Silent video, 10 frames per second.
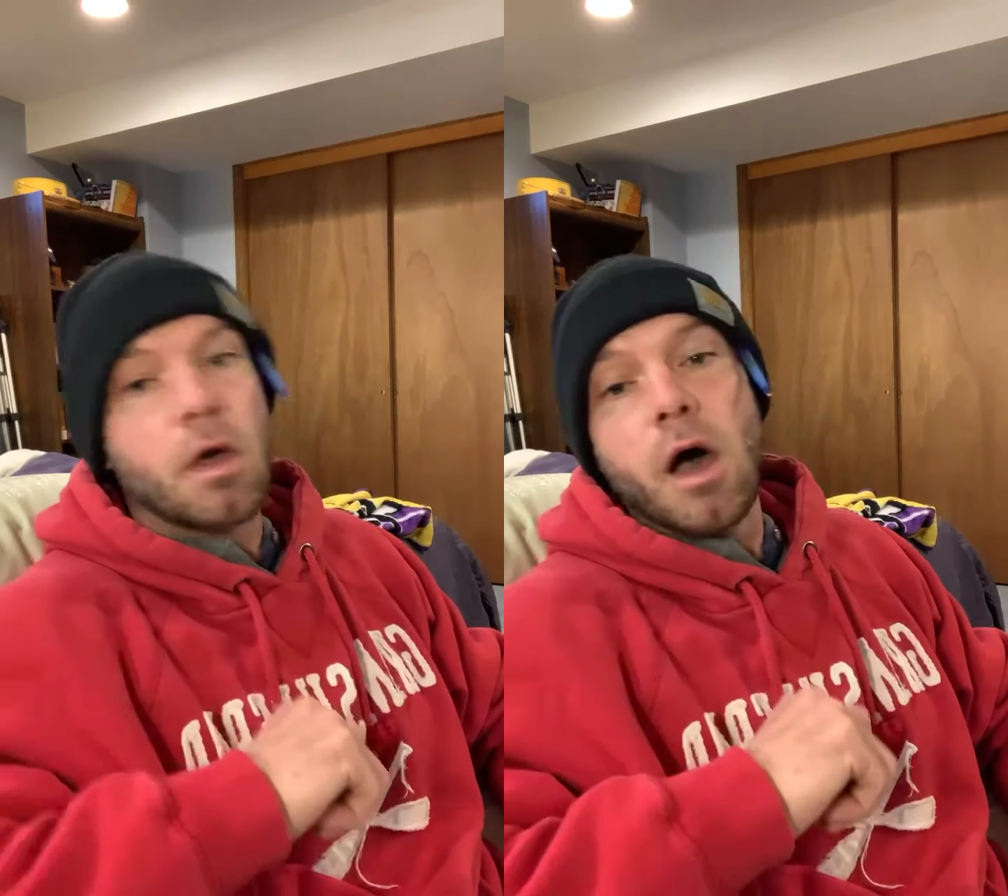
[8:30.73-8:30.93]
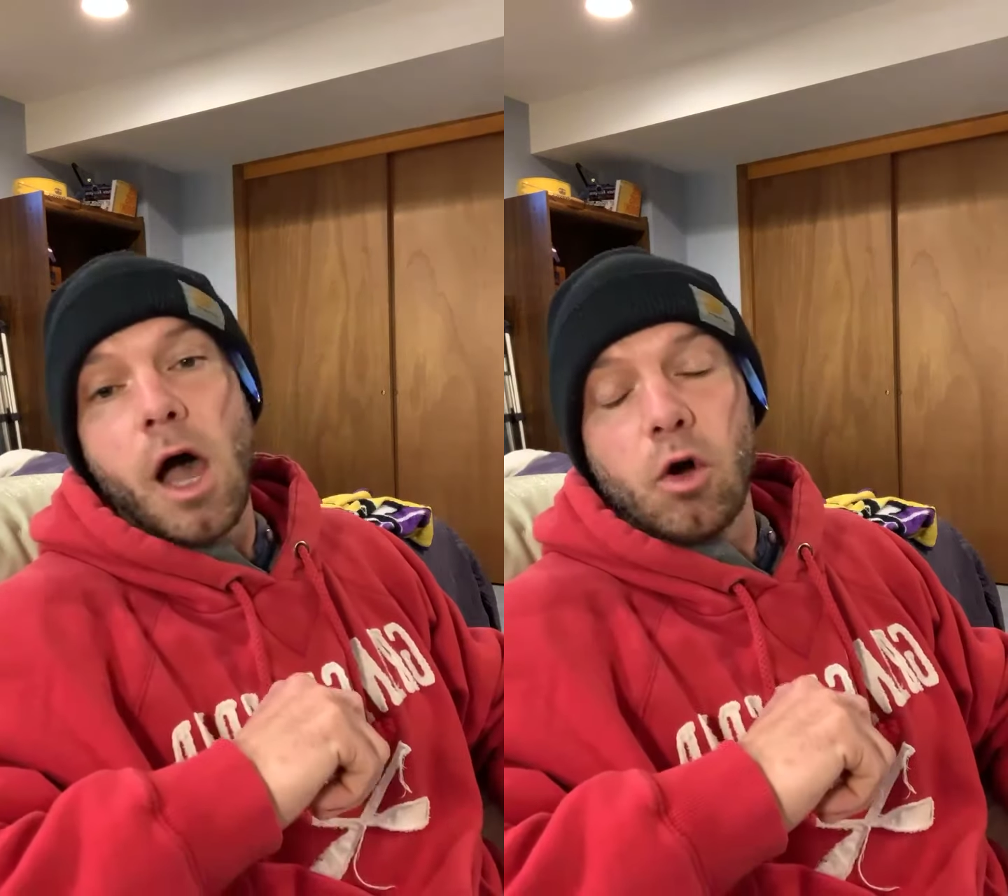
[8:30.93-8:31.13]

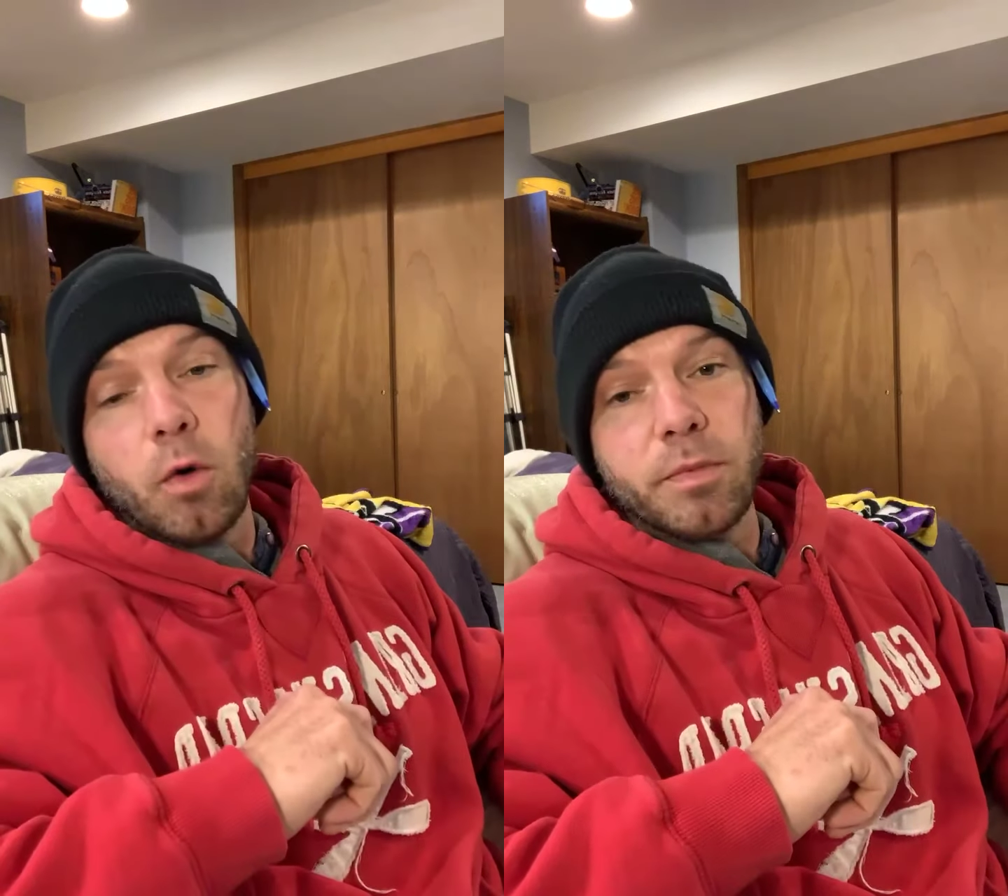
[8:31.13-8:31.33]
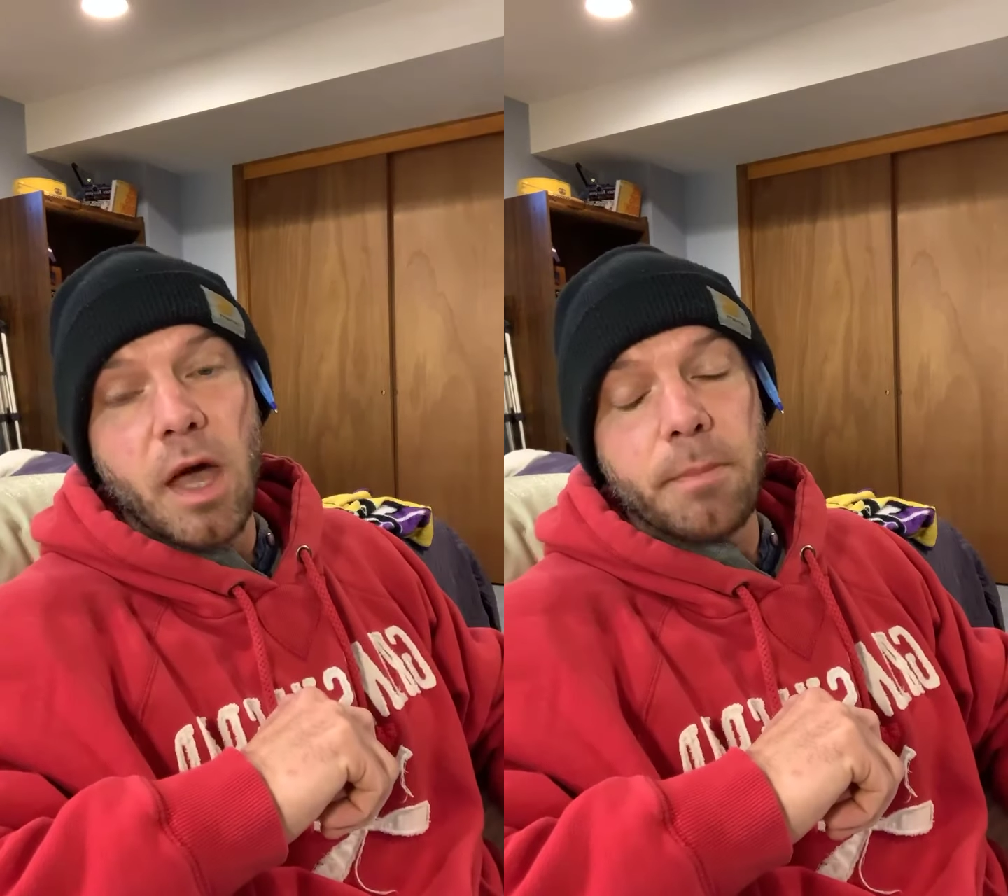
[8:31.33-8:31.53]
I hope
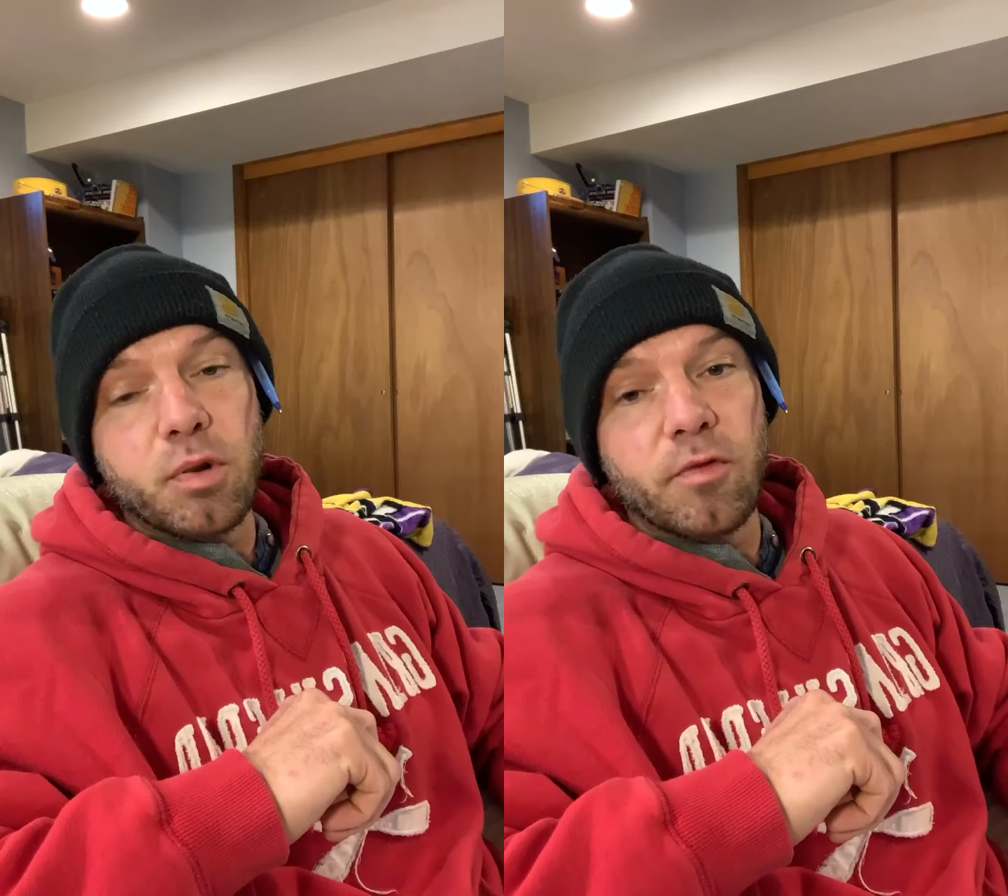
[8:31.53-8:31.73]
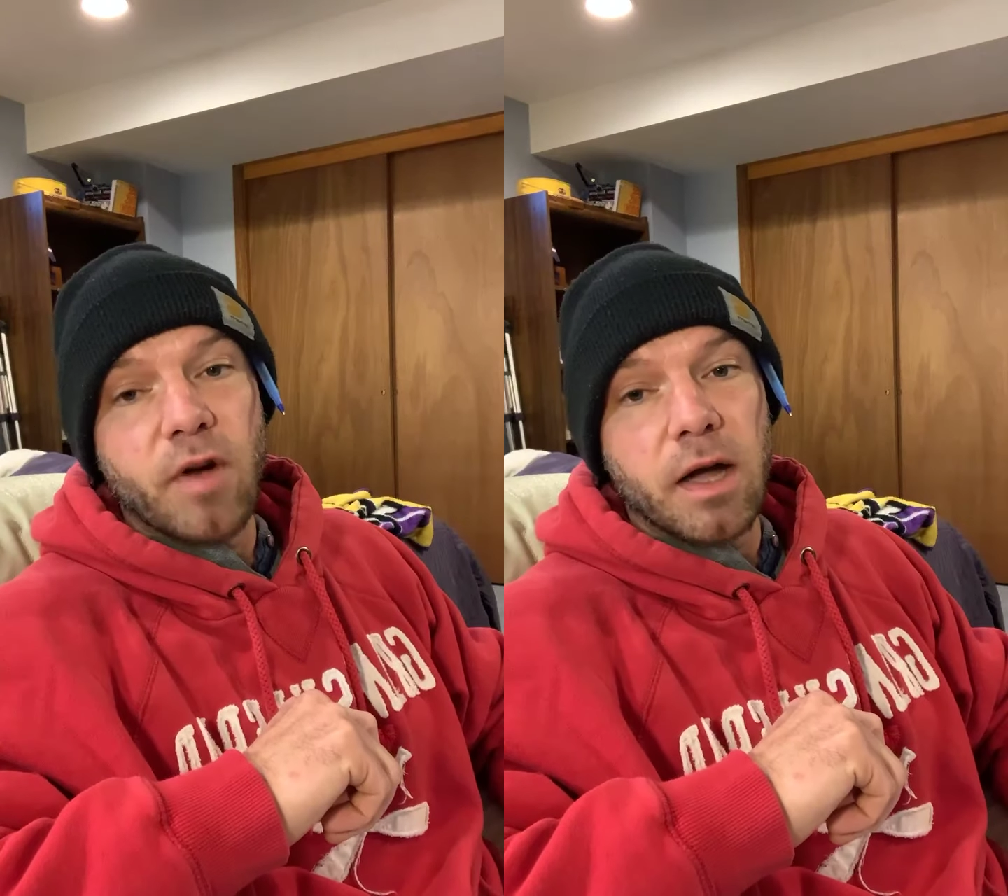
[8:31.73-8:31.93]
that
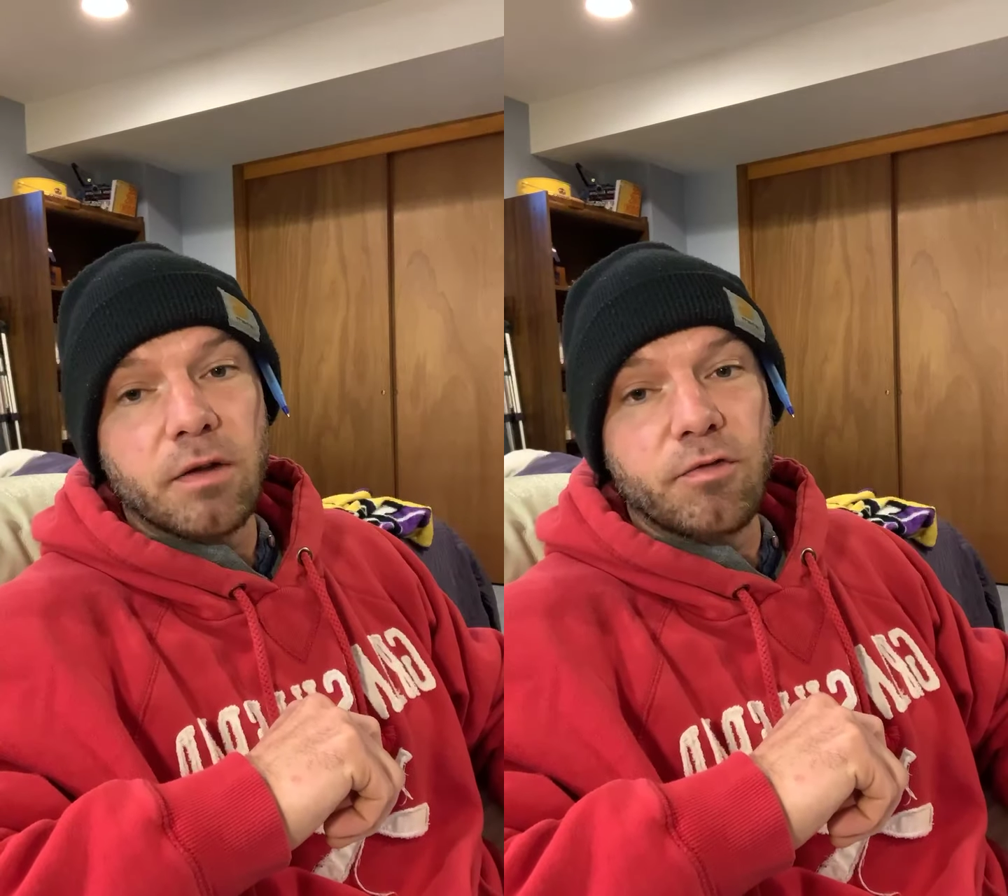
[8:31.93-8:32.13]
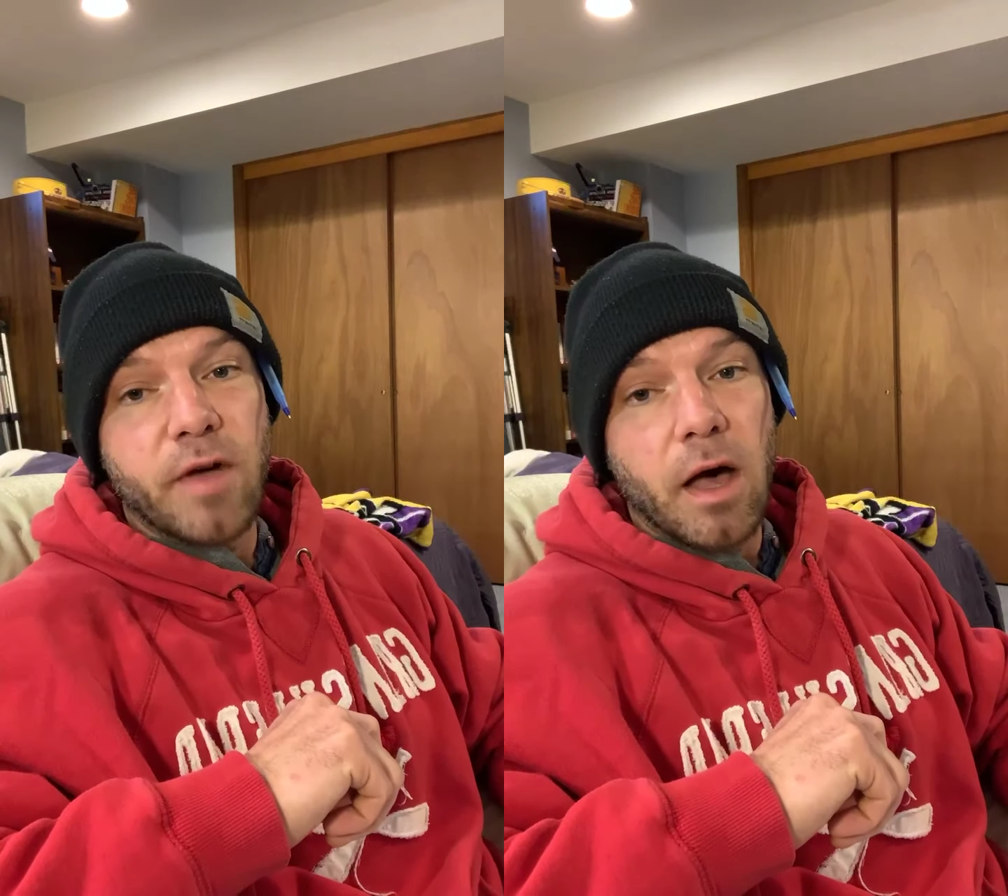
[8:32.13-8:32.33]
provided
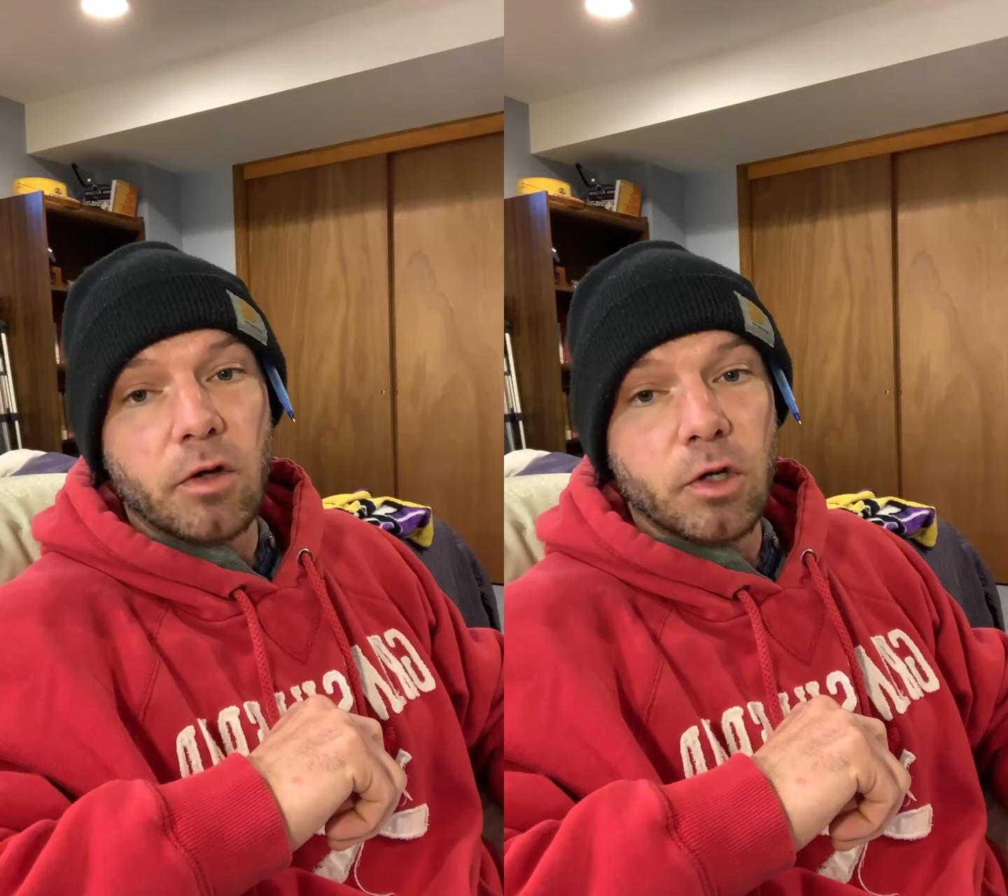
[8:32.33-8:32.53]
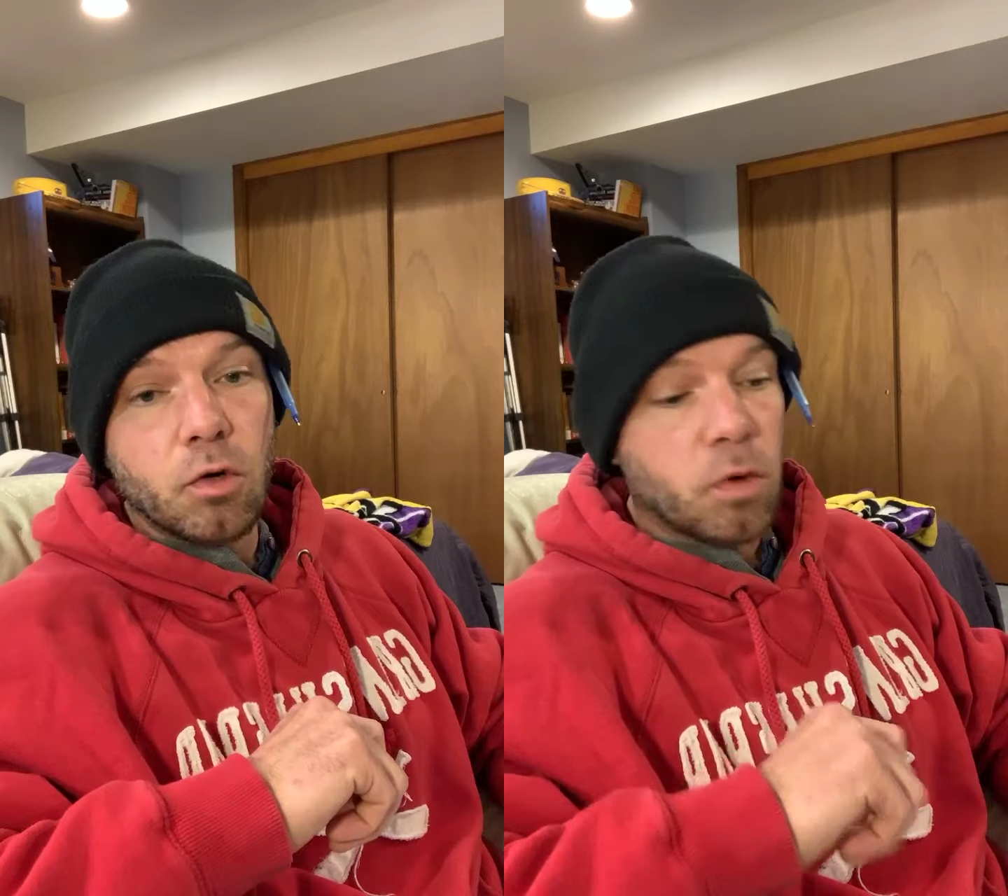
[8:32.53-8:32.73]

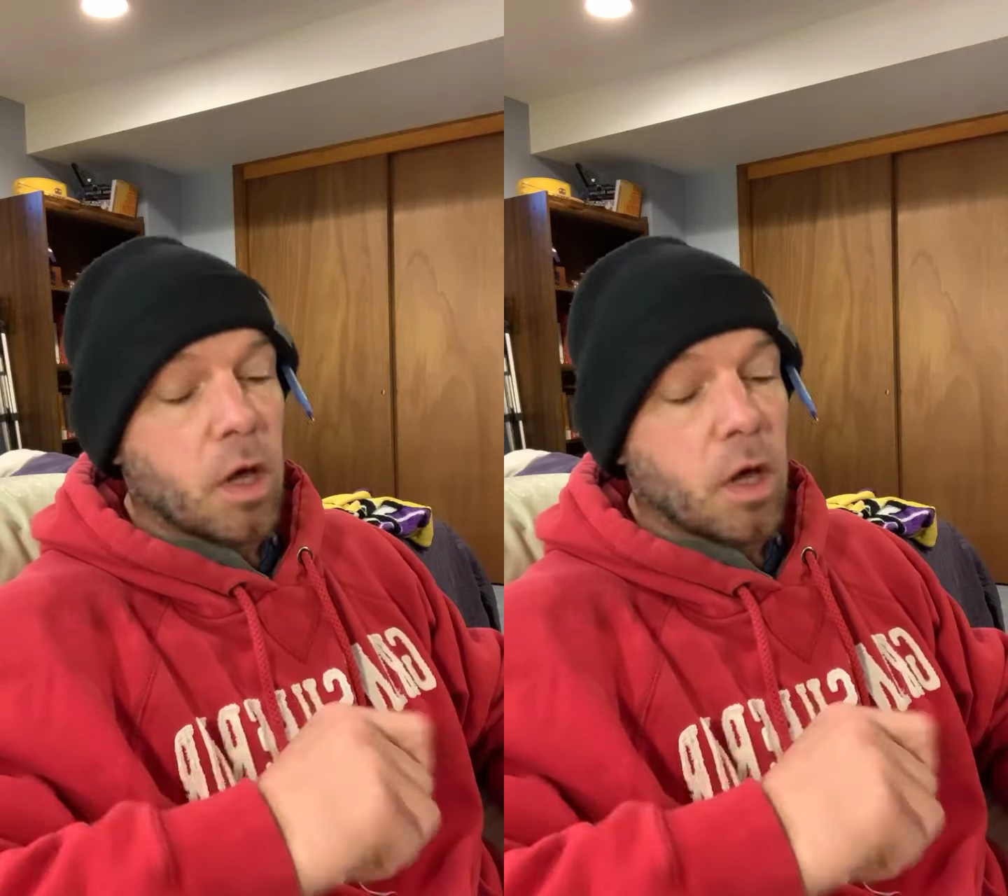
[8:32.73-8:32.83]
value.